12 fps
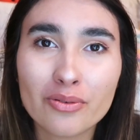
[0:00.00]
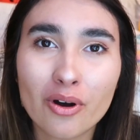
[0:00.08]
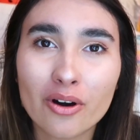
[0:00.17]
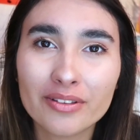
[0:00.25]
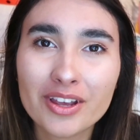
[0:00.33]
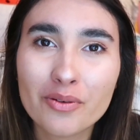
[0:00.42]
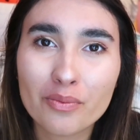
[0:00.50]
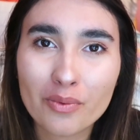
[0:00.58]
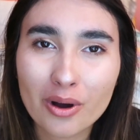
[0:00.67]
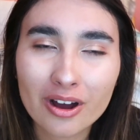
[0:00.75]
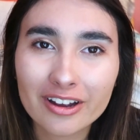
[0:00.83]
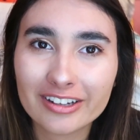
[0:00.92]
you all they
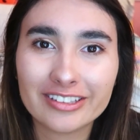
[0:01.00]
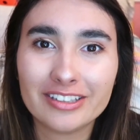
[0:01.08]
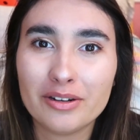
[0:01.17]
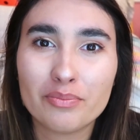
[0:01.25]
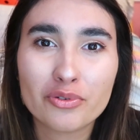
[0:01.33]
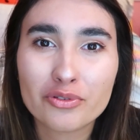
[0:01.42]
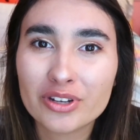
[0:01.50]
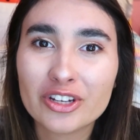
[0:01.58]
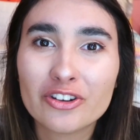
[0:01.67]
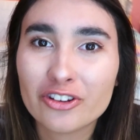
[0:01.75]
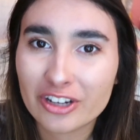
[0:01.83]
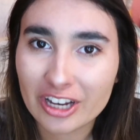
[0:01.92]
want is
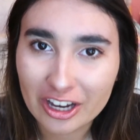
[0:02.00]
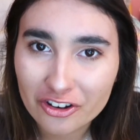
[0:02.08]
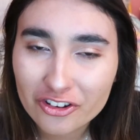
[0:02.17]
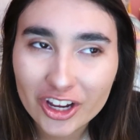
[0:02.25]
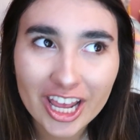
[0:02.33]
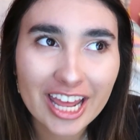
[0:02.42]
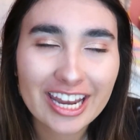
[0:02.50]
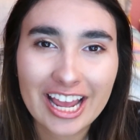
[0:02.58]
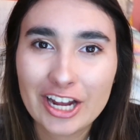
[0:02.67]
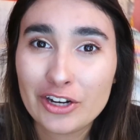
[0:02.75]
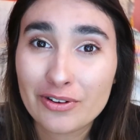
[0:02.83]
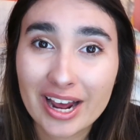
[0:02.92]
appreciation
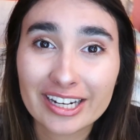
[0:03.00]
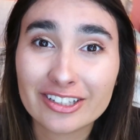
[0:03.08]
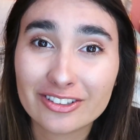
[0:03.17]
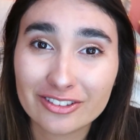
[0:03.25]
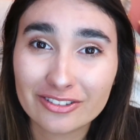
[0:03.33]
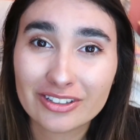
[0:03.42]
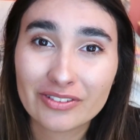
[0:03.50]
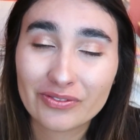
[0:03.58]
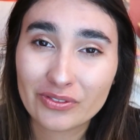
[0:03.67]
and gratitude